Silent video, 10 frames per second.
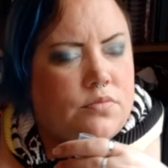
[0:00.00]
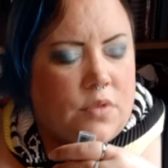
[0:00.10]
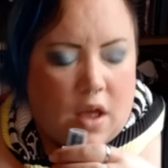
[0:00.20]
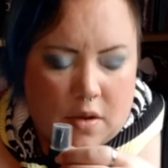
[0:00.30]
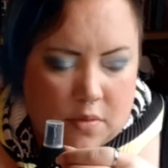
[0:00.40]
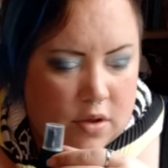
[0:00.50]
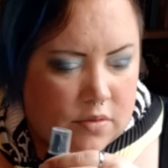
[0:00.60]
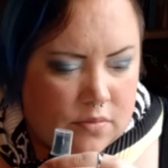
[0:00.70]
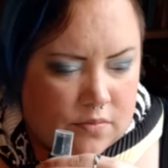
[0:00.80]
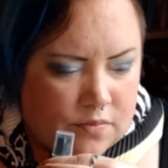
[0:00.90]
That
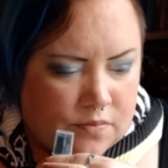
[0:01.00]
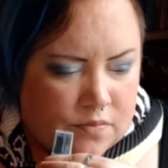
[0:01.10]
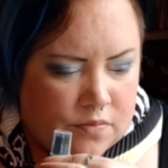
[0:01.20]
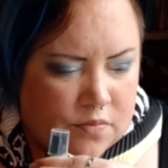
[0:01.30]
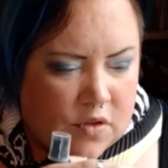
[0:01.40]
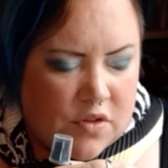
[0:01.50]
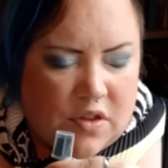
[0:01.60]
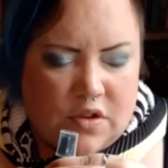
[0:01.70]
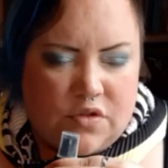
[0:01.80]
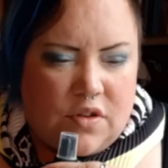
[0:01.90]
one,
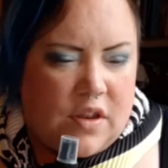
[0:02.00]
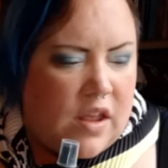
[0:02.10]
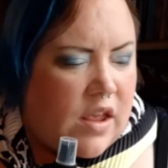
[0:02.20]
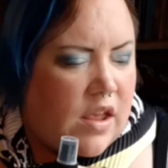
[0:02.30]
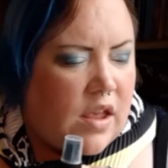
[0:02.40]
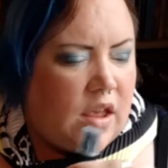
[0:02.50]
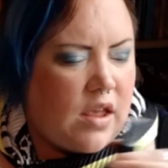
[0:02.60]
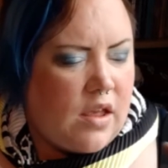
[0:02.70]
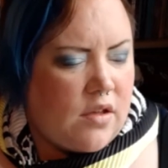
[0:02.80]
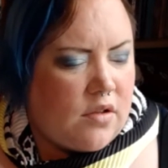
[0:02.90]

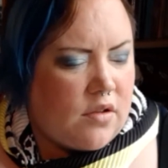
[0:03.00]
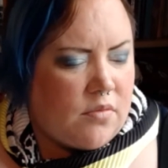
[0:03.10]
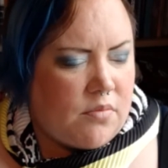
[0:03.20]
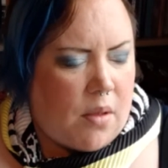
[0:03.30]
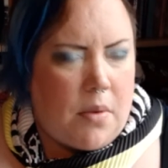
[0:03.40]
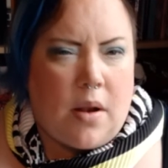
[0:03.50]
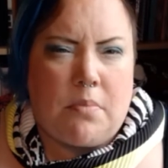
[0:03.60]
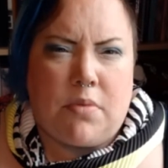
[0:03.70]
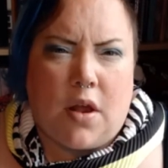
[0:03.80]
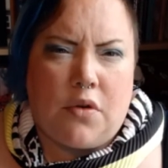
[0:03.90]
citrusy, maybe like
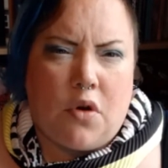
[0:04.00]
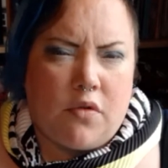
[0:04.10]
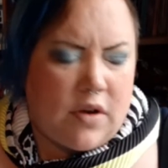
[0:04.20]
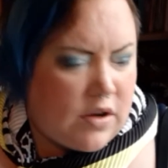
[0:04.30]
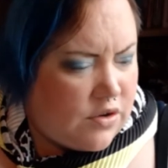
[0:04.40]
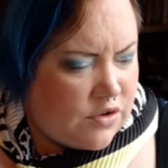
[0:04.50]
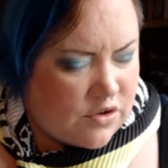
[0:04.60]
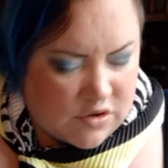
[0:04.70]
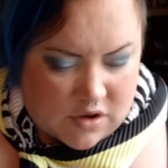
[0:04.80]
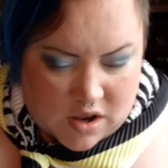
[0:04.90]
blood orange
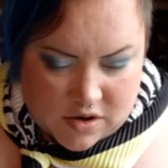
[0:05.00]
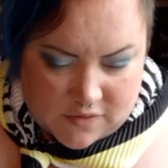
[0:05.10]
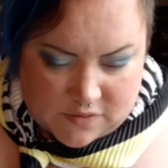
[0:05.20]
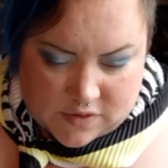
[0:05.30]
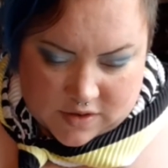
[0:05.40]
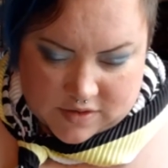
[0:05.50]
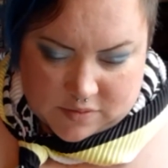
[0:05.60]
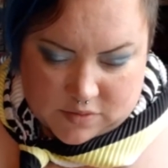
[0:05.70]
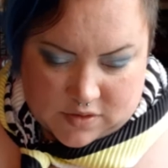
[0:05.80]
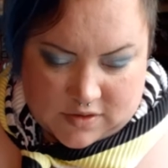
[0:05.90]
kind of. Let's see
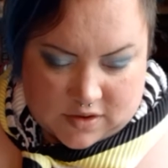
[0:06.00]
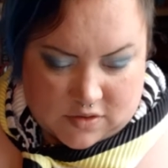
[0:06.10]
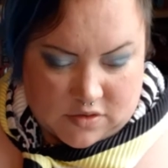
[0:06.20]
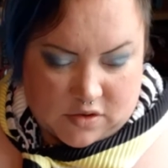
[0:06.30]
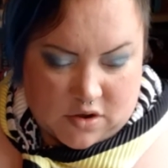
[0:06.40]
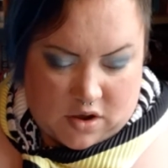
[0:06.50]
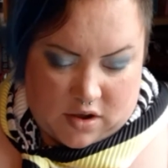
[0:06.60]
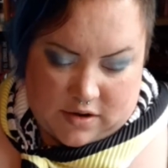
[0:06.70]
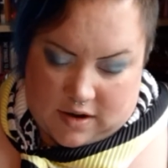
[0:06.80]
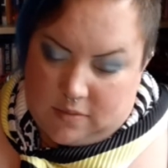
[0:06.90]
what it says on the card
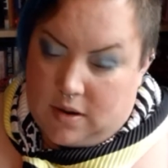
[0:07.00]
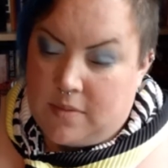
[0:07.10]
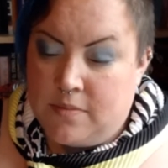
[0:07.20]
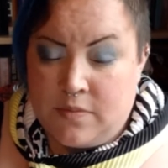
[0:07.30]
anyway.